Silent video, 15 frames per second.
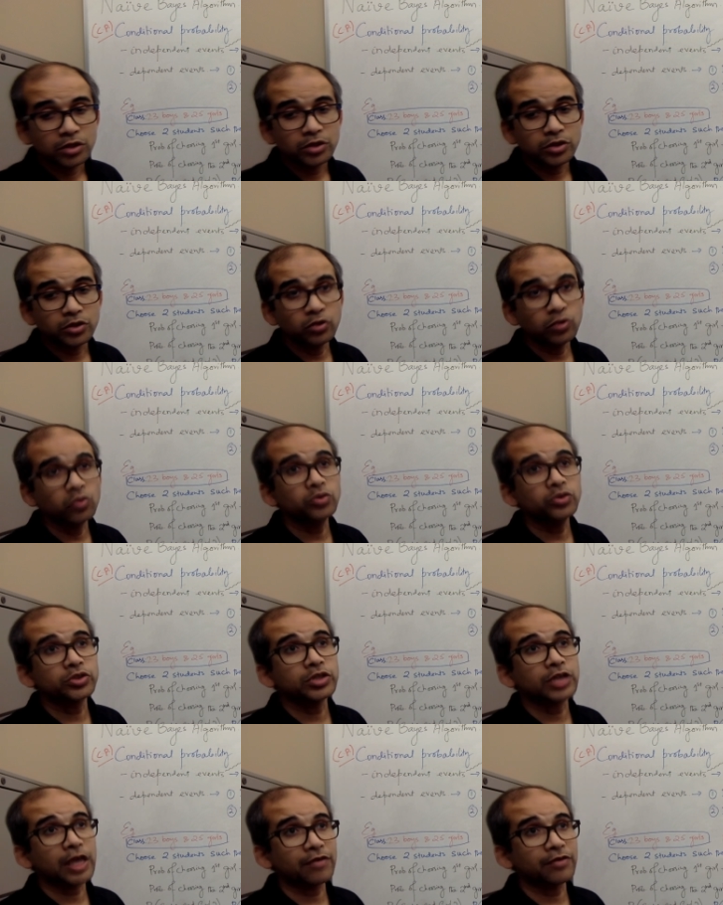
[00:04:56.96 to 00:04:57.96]

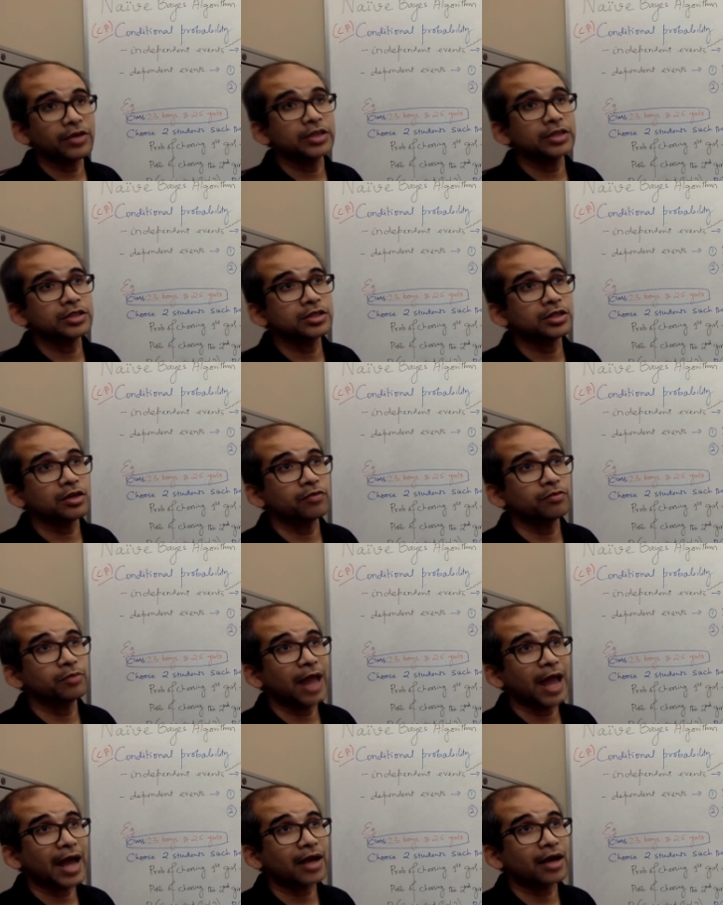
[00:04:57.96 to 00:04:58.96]
7s of
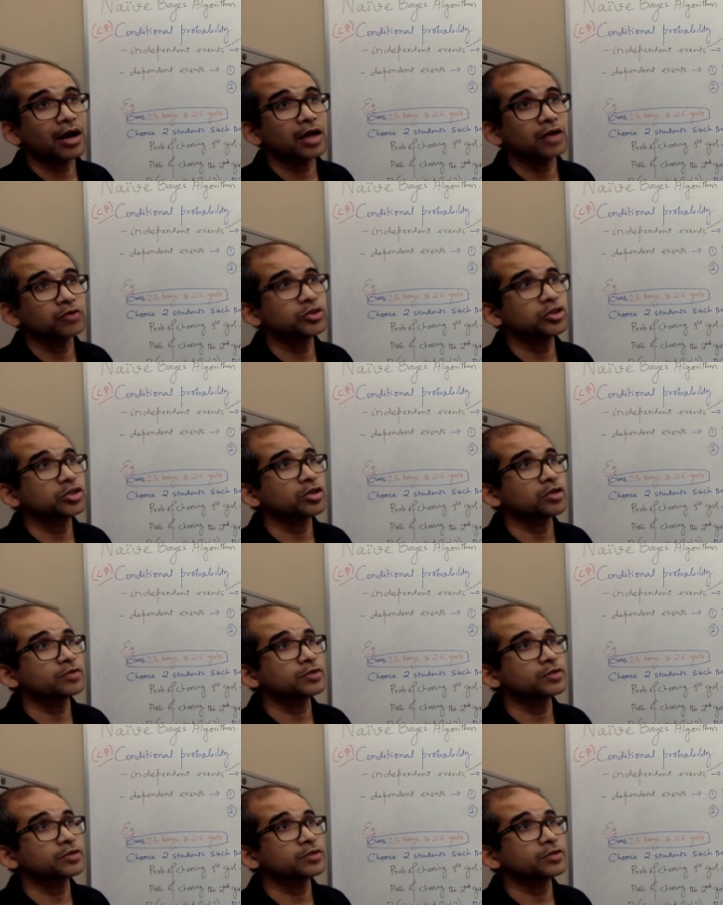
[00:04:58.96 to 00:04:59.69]
black cards, which is of